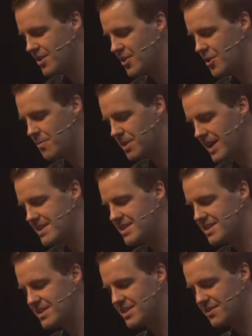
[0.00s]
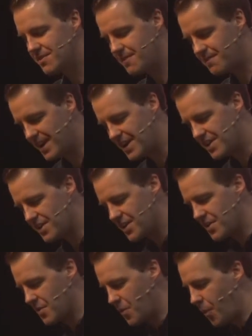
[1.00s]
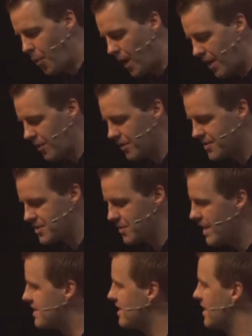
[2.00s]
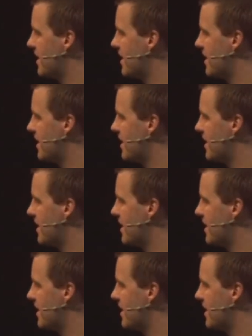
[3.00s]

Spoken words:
who places his faith in wealth to enter the